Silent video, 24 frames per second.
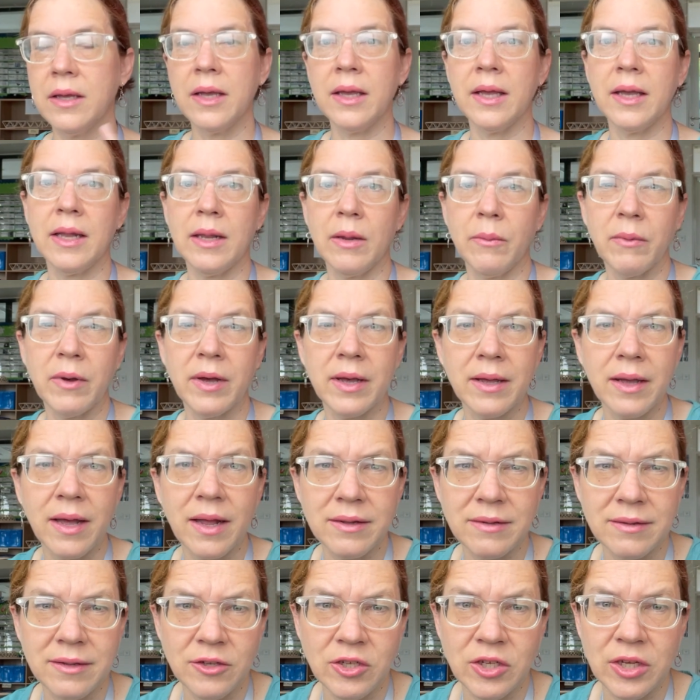anyway I
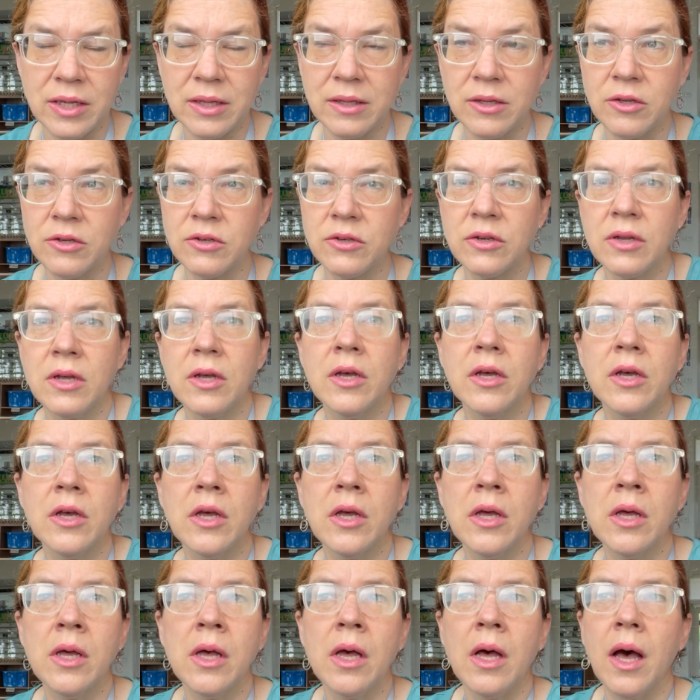teach English
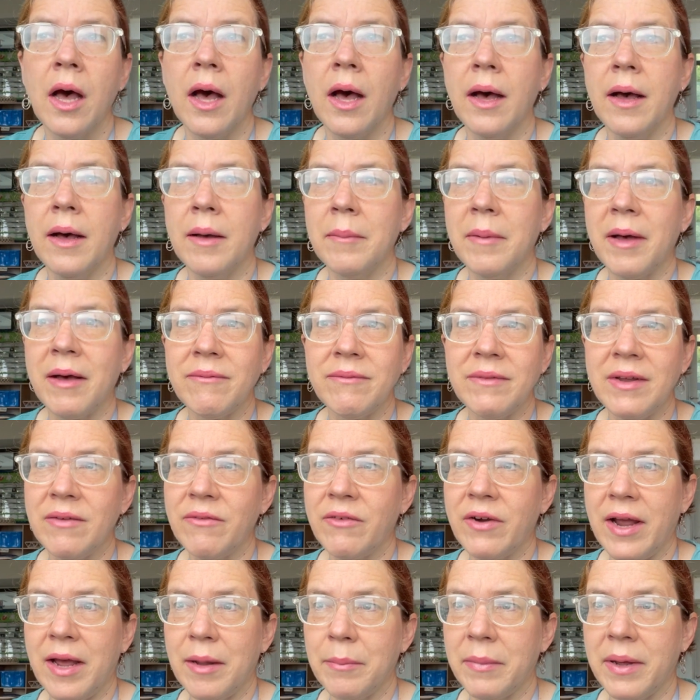um, I've never
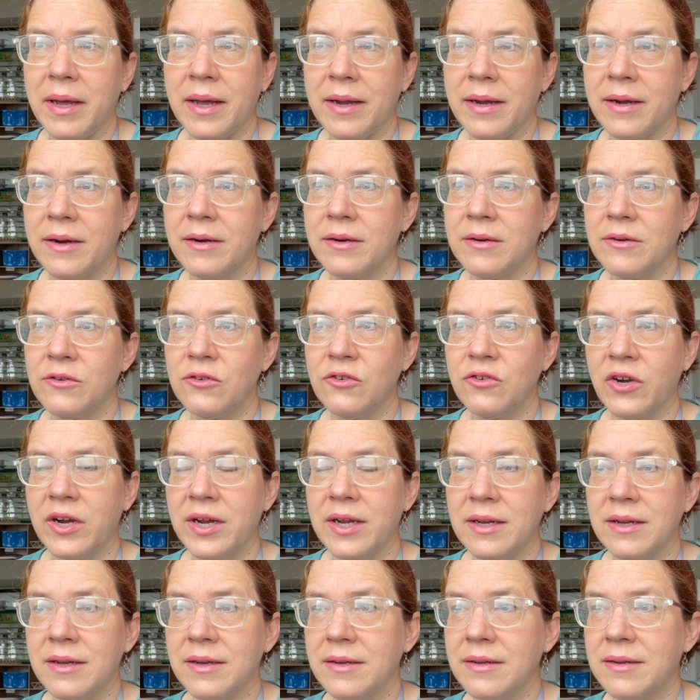had my hair
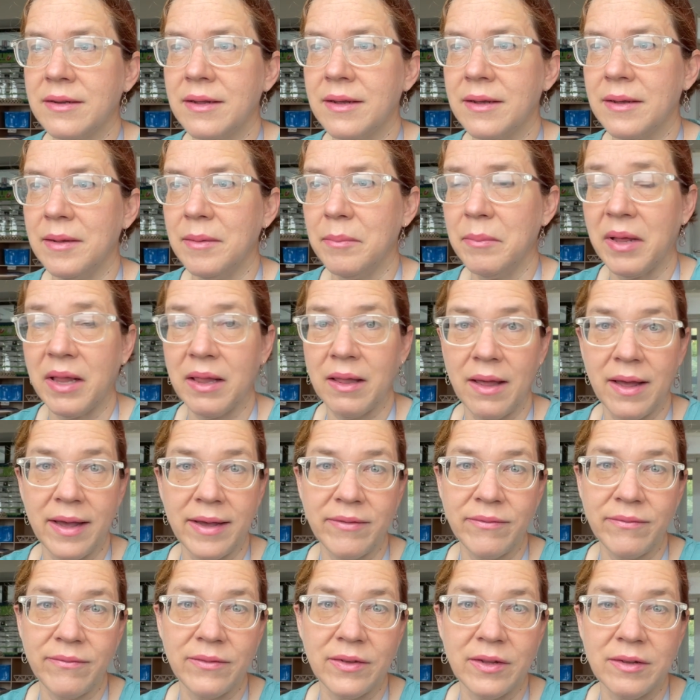straightened in my life
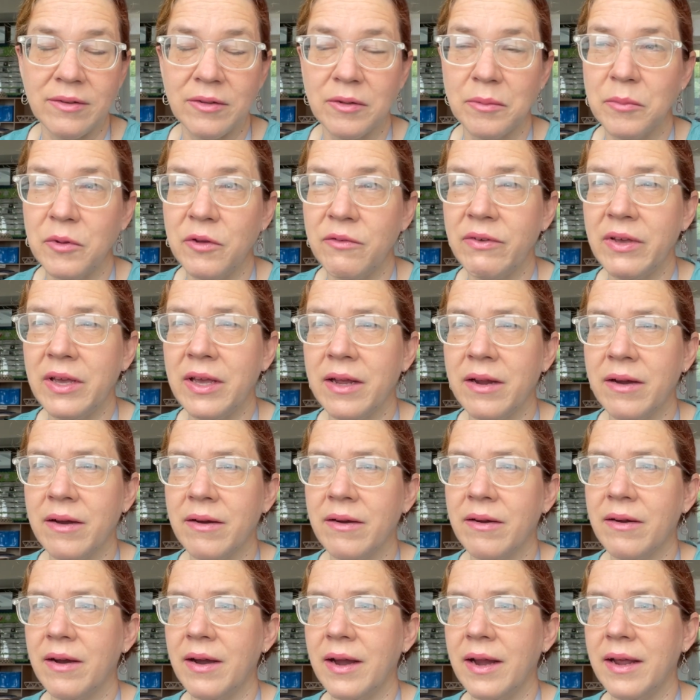until moving
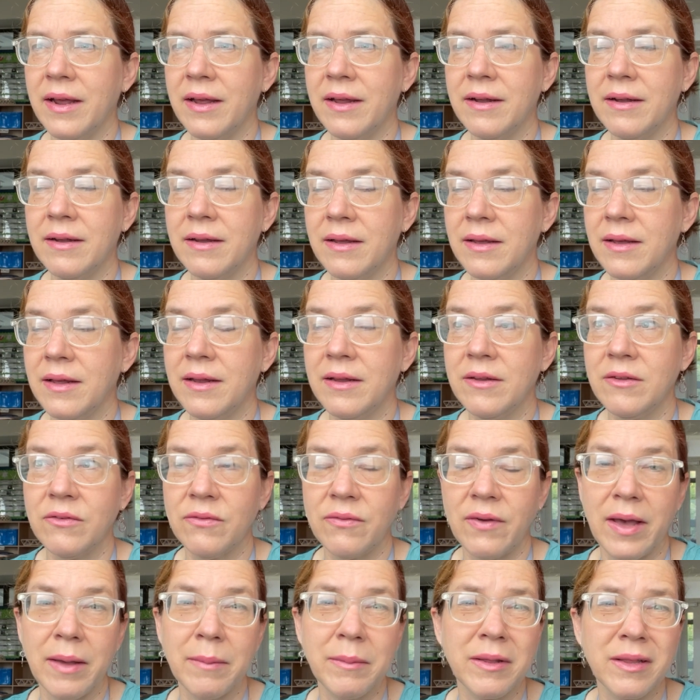here and it is
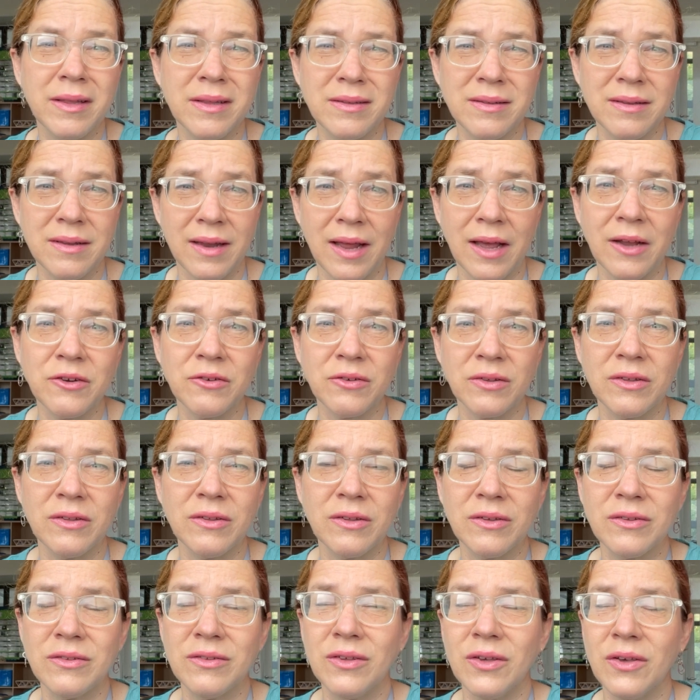fabulous. It actually
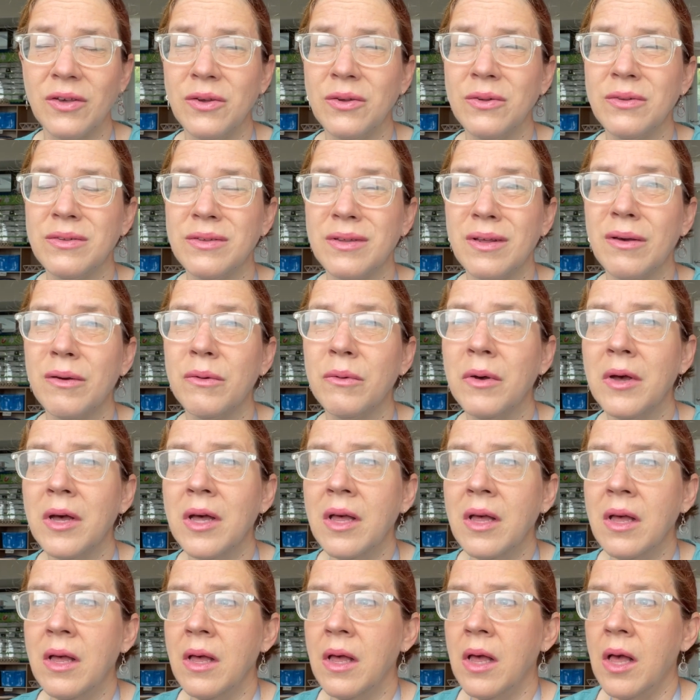looks cute. So
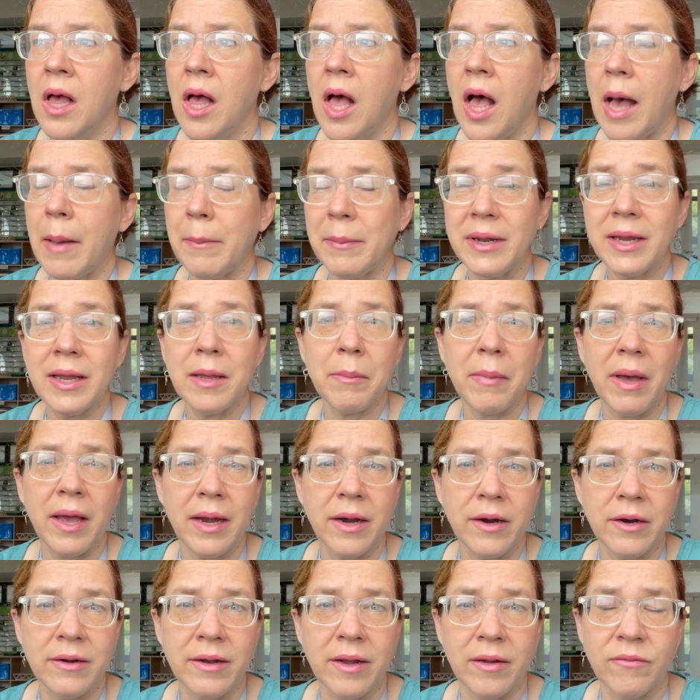I'm gonna get my
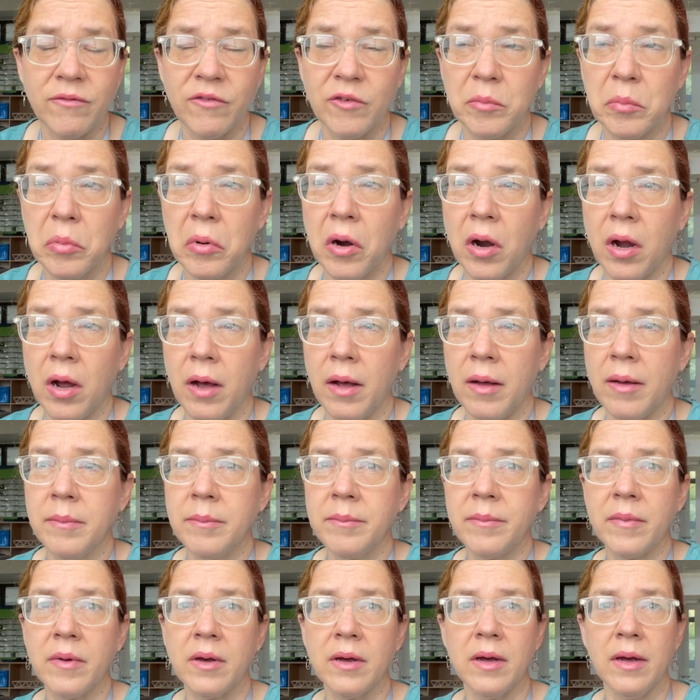hair done for prom.
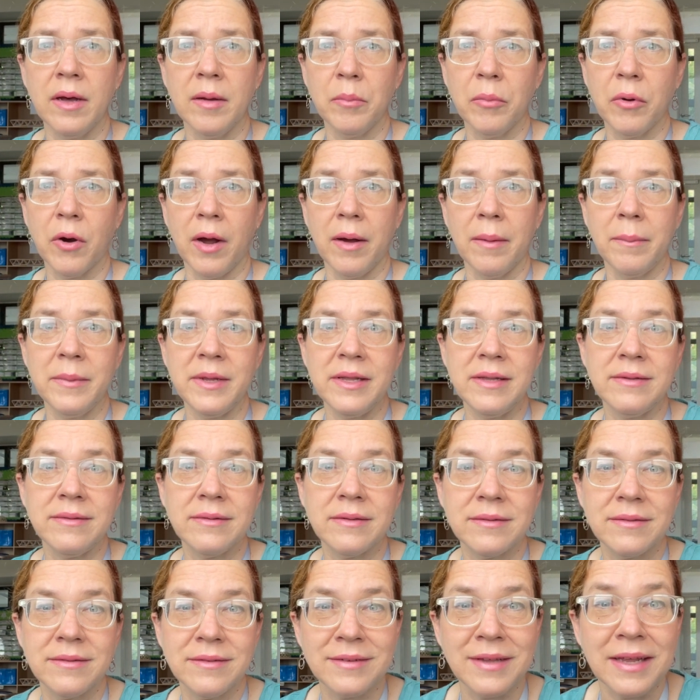Uh, prom is
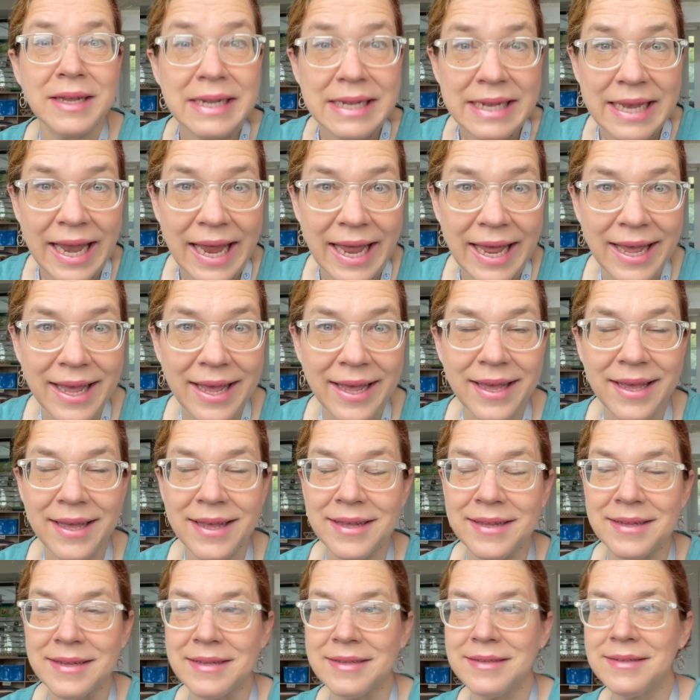Sunday,
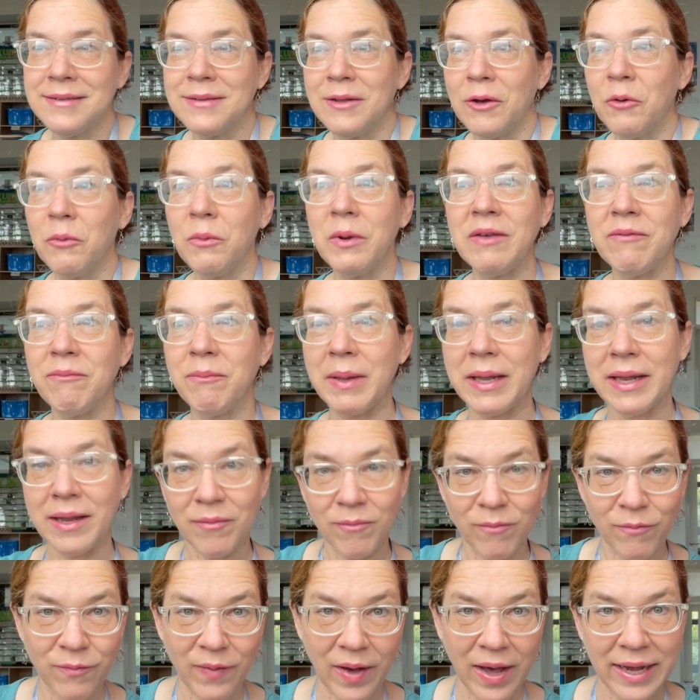so we've been
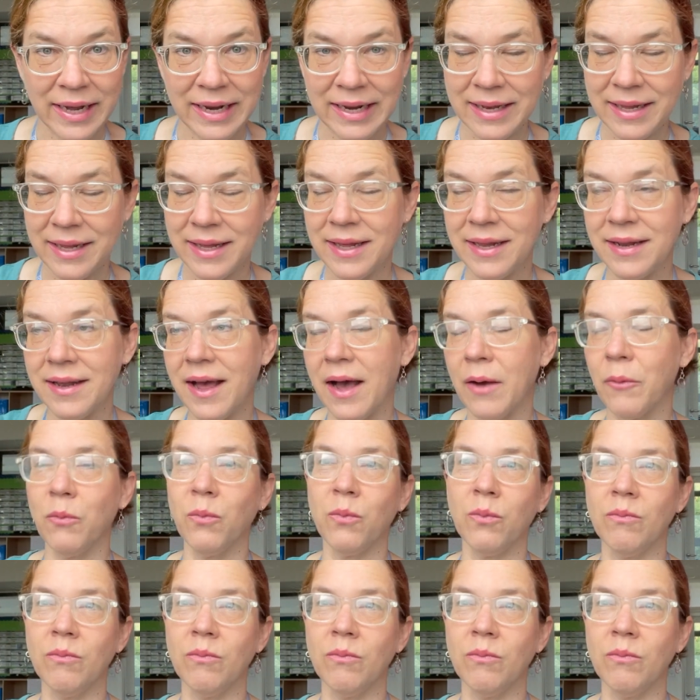invited. Oh,